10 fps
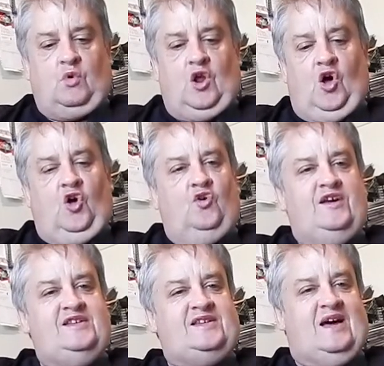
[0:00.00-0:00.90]
We'll
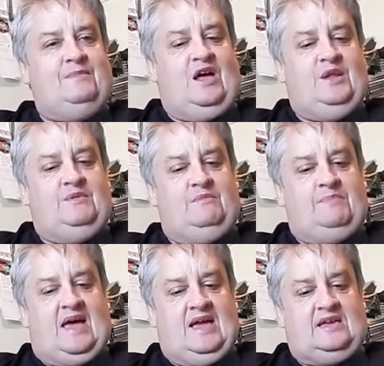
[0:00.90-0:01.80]
always come
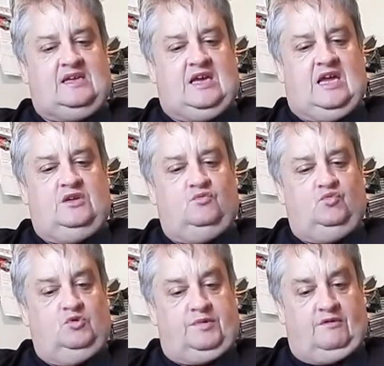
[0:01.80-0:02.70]
on back
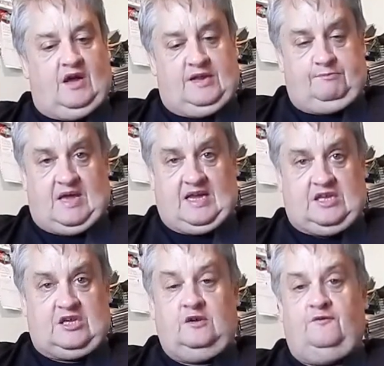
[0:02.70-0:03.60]
again, we'll be right back
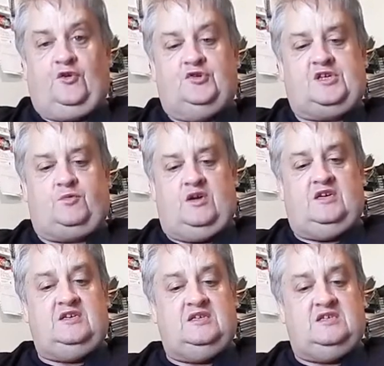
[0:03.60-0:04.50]
in full
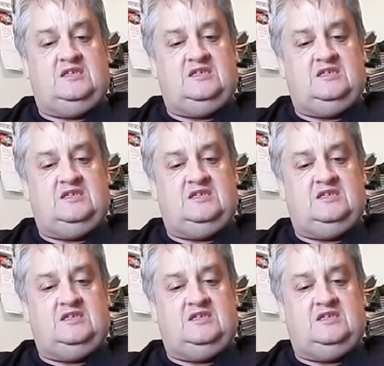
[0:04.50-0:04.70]
swing.